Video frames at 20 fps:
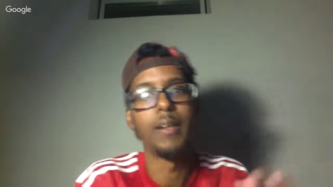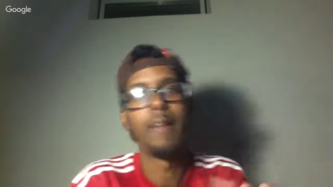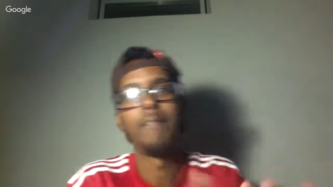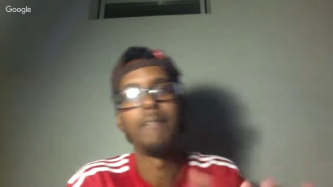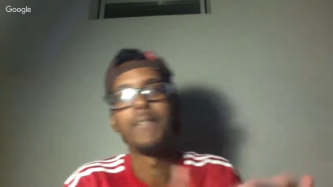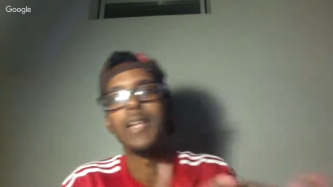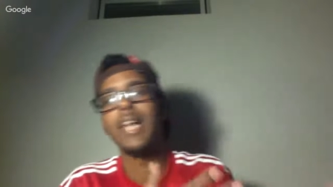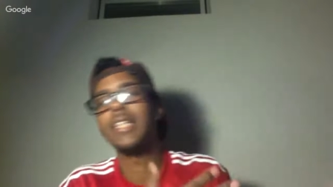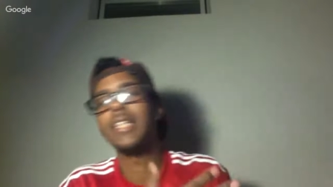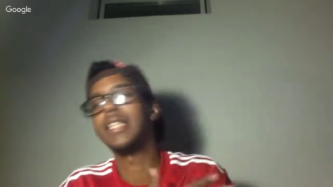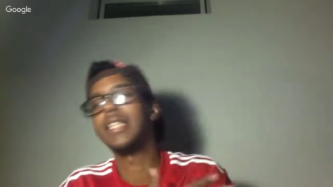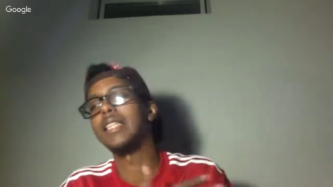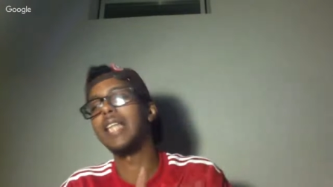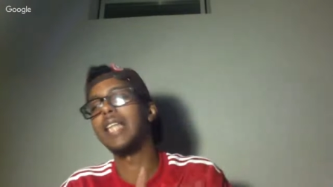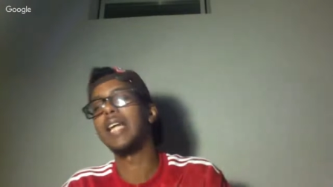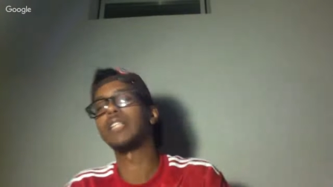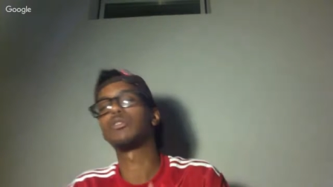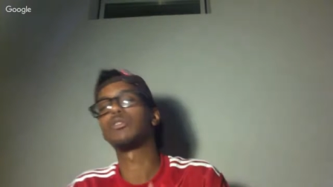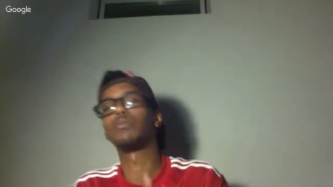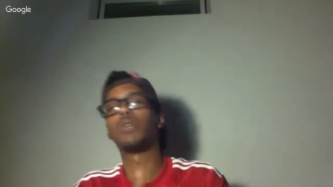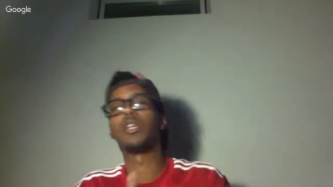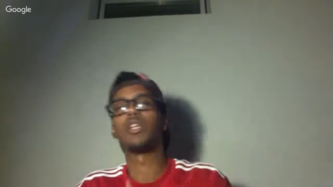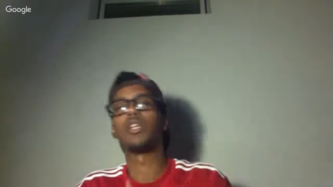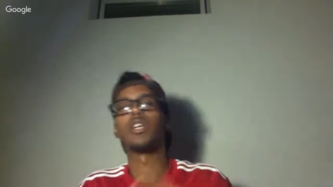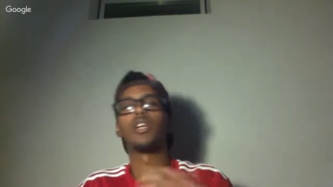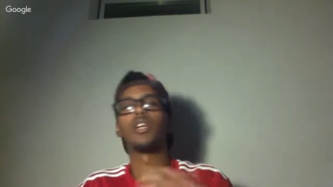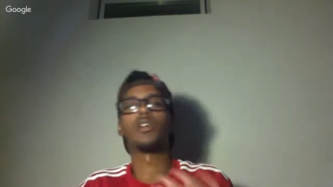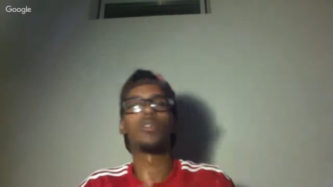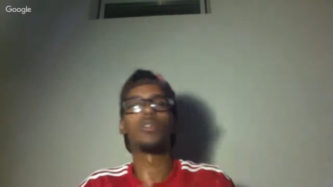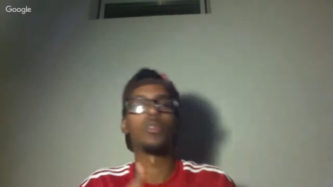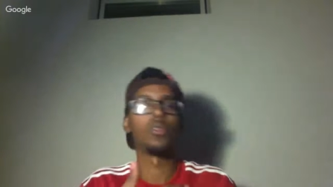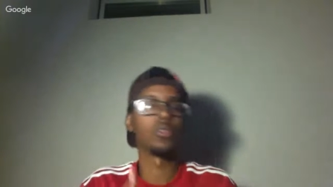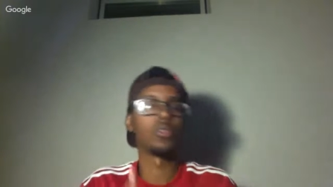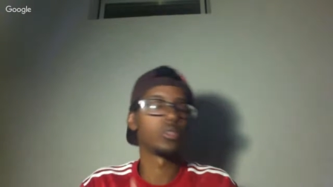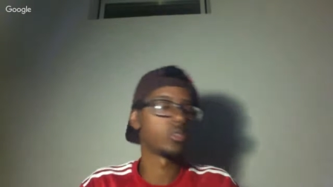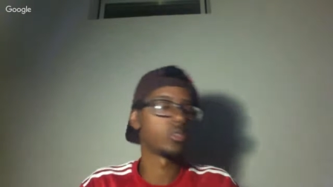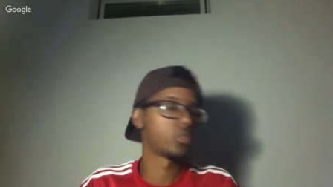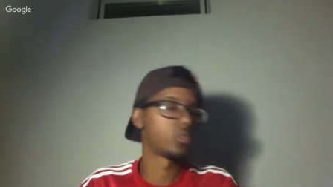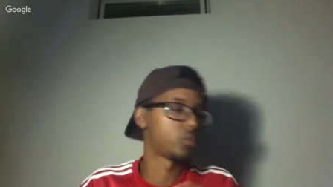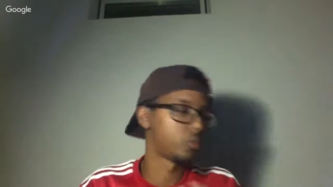I think that's when
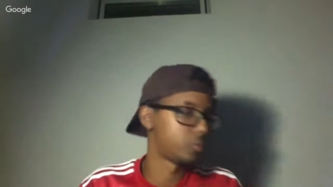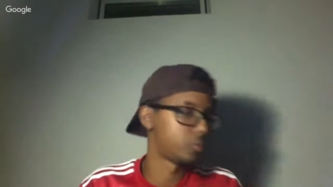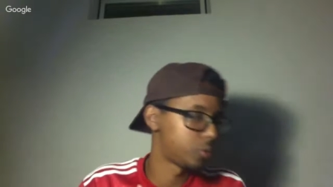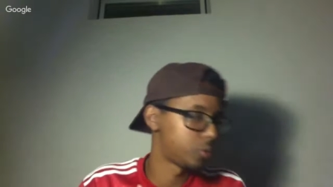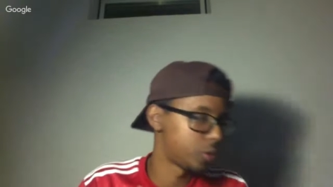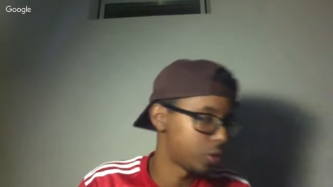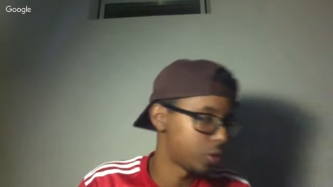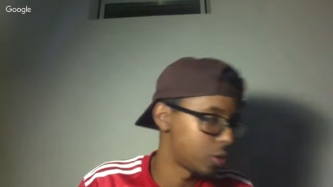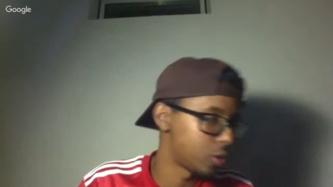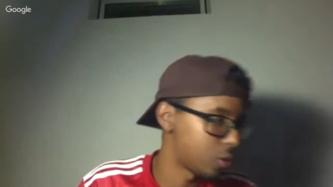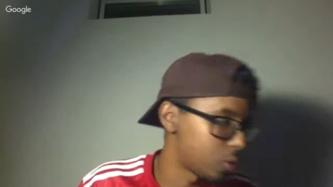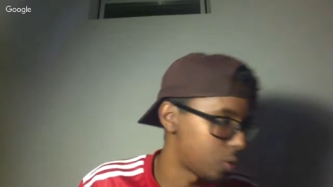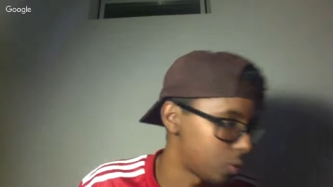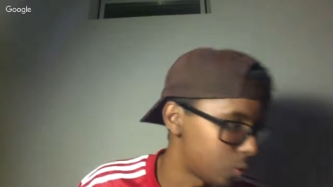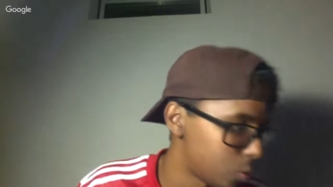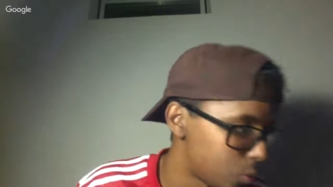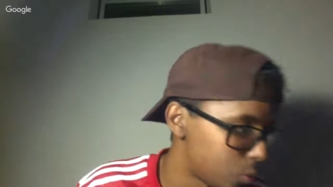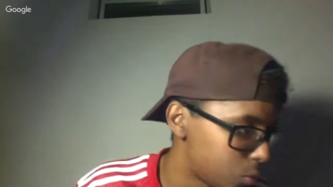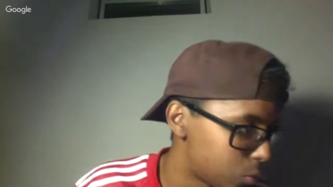Carol's, you know,